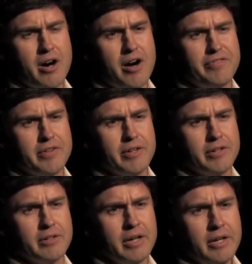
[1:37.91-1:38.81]

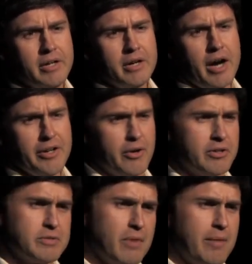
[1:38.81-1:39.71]
coffee and I
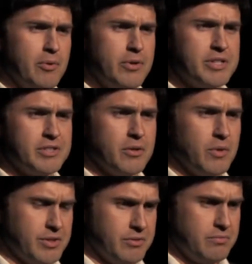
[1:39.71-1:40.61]
noticed my barista
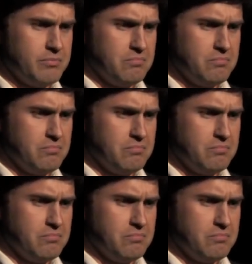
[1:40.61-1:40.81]
wasn't